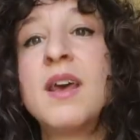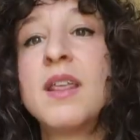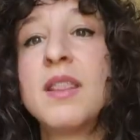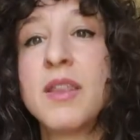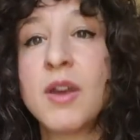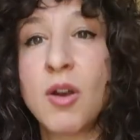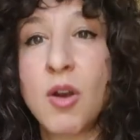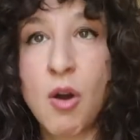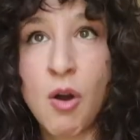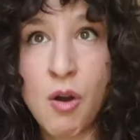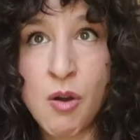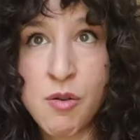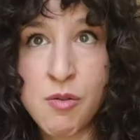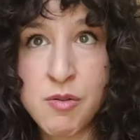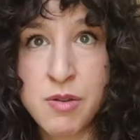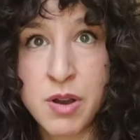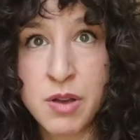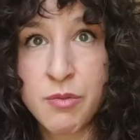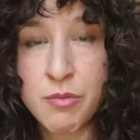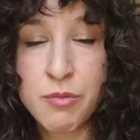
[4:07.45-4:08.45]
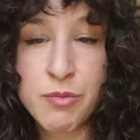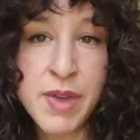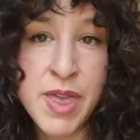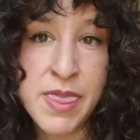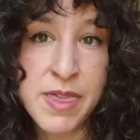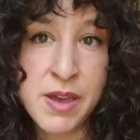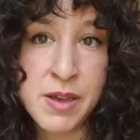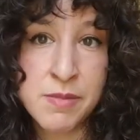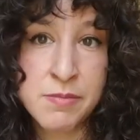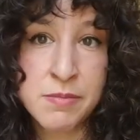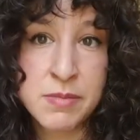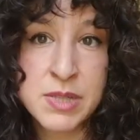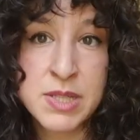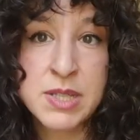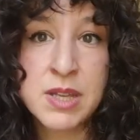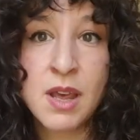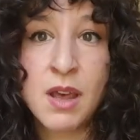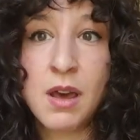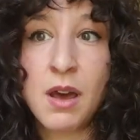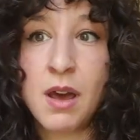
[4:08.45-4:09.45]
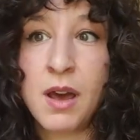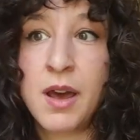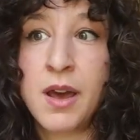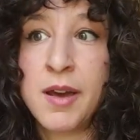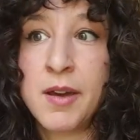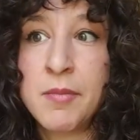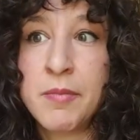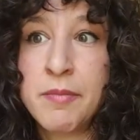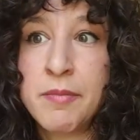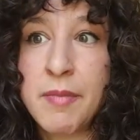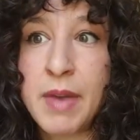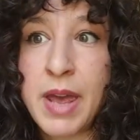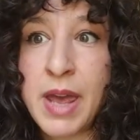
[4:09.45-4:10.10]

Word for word: their own rhythms, um,